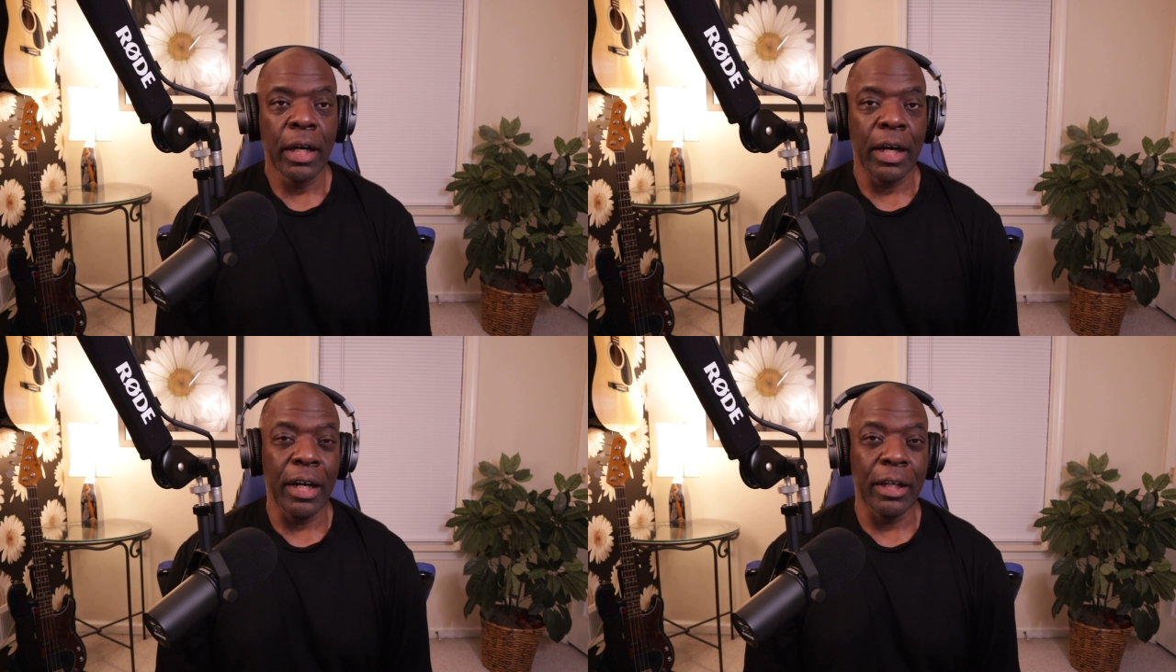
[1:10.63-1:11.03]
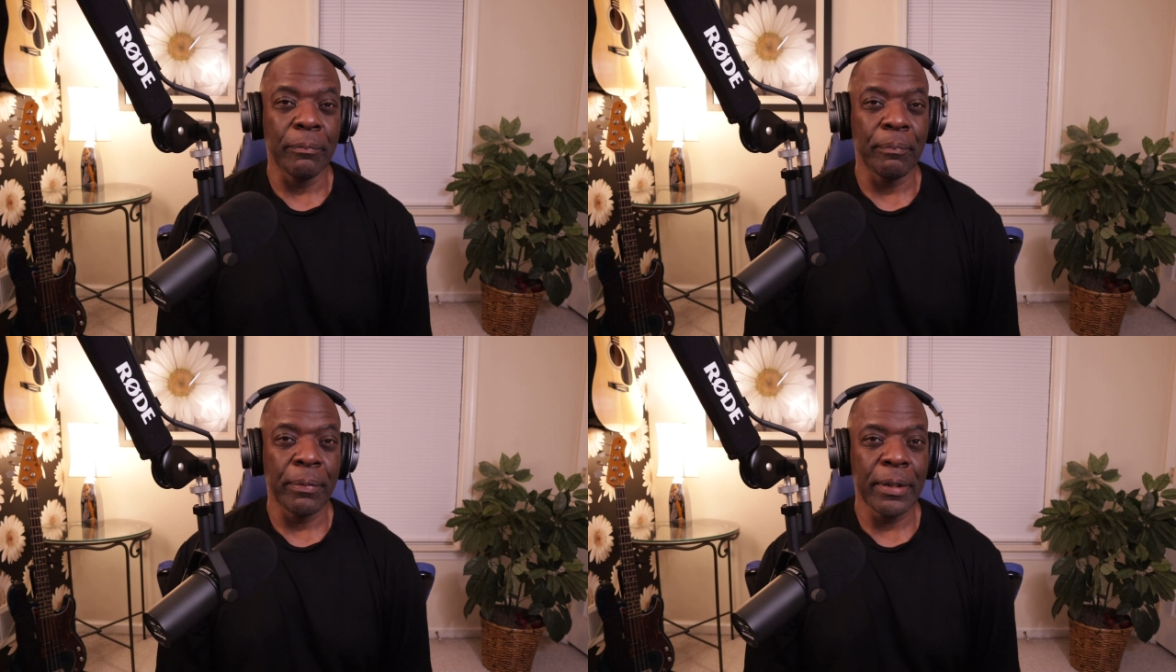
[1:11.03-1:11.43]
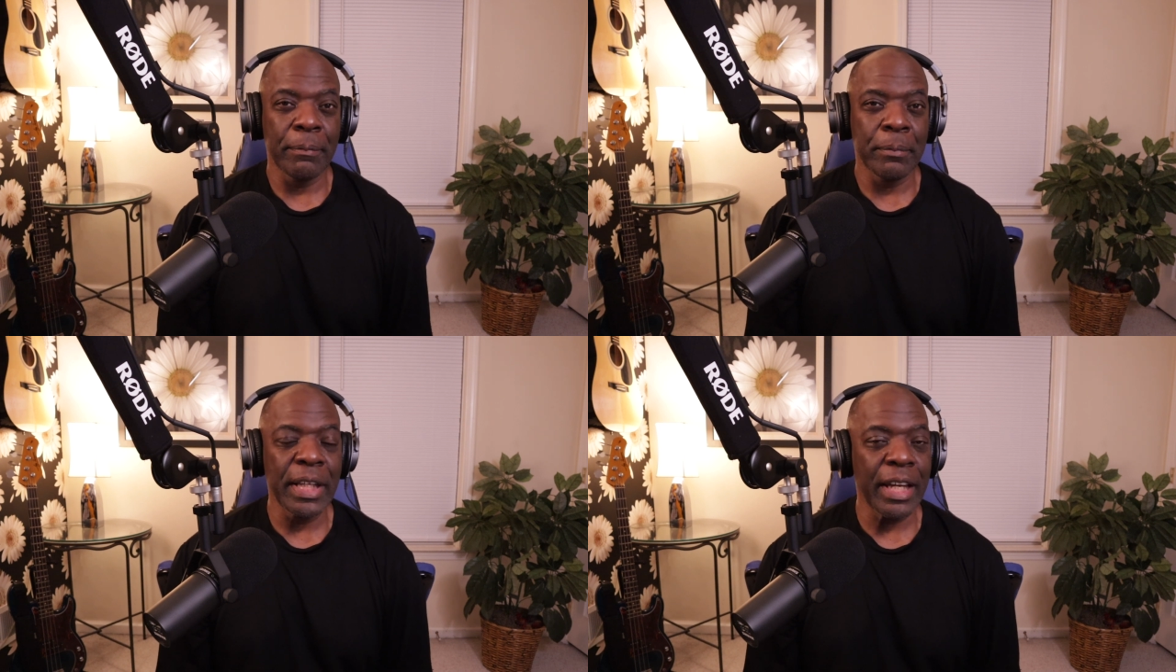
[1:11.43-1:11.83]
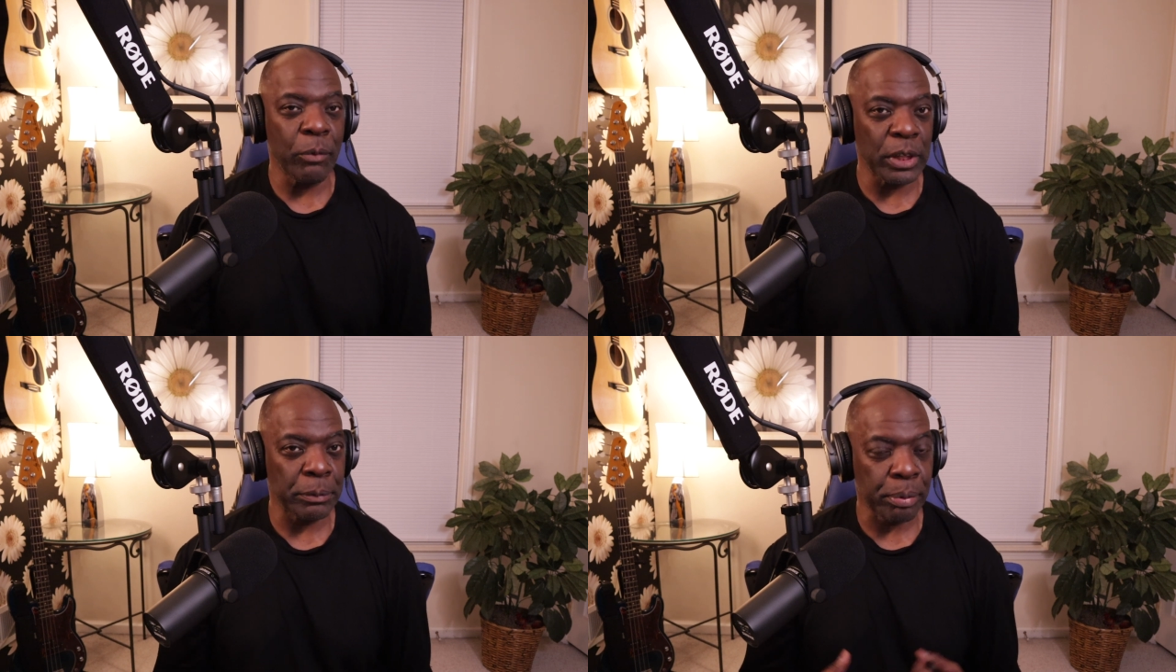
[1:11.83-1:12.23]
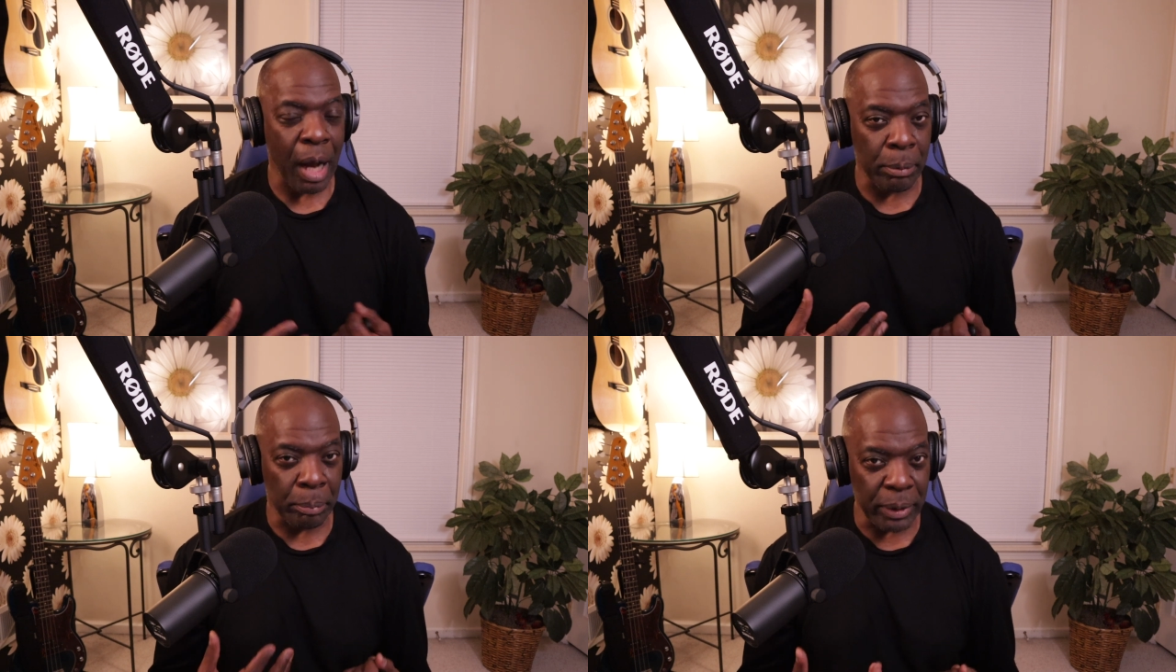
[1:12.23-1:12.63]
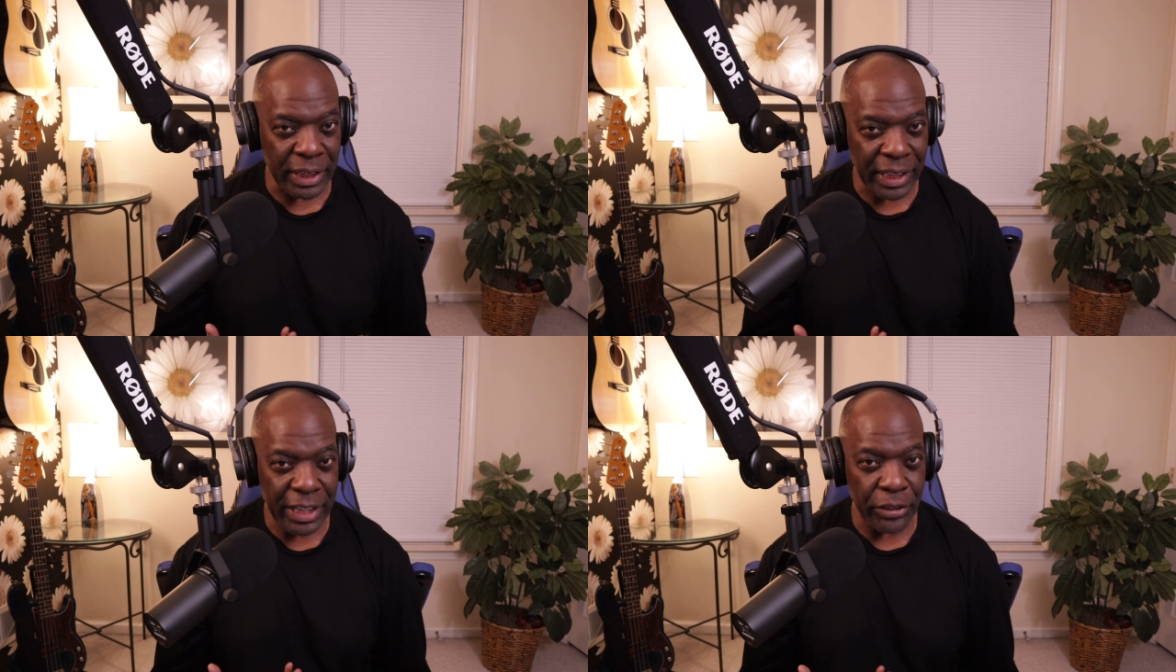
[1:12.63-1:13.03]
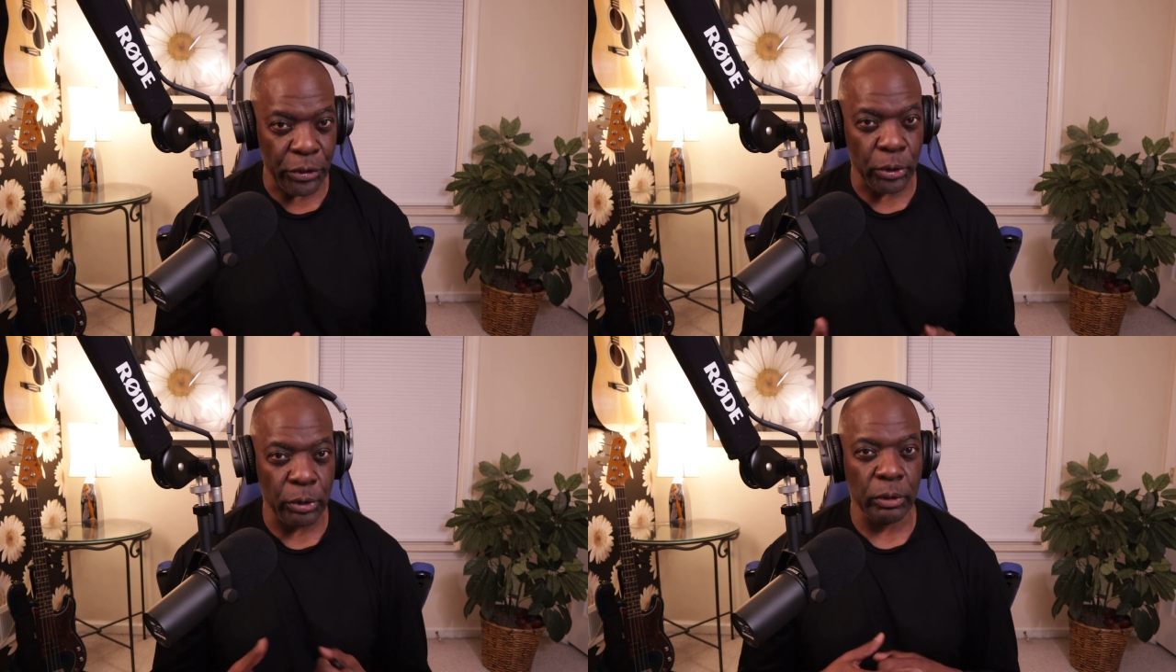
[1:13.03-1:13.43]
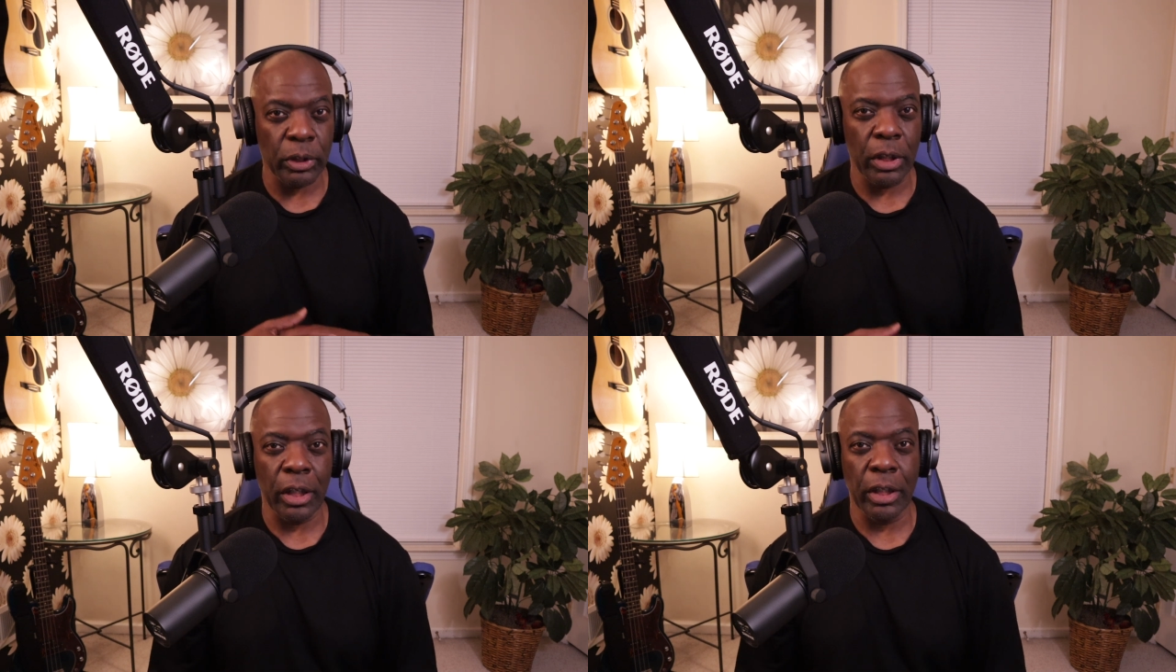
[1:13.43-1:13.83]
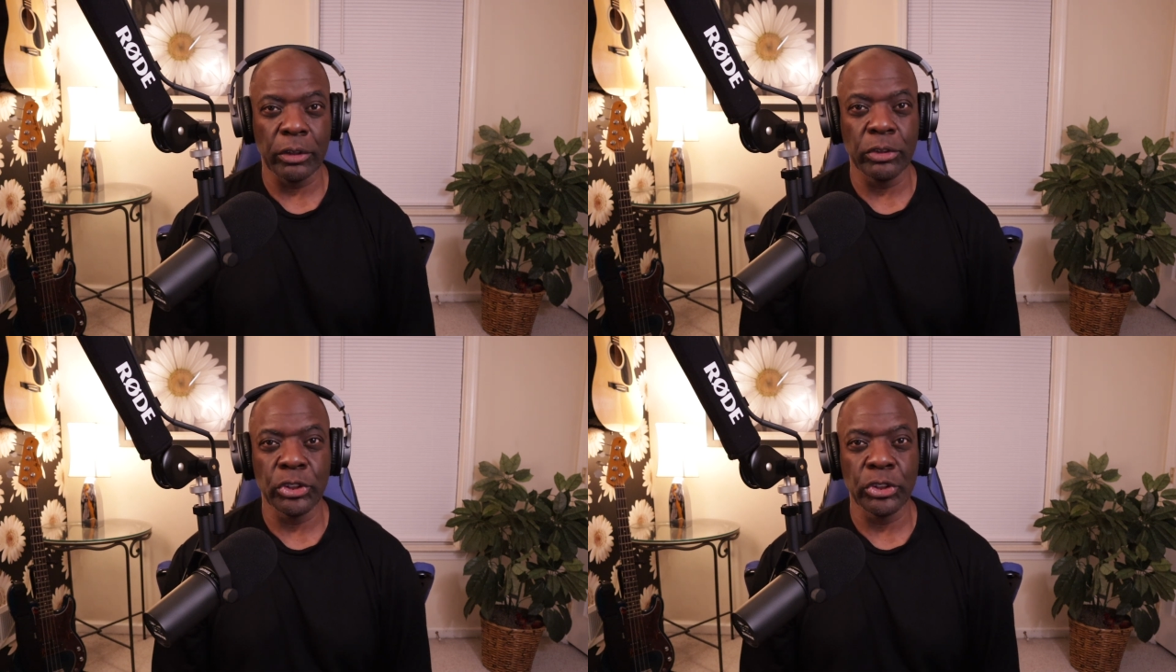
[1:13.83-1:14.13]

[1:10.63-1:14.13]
um, it was probably either uh,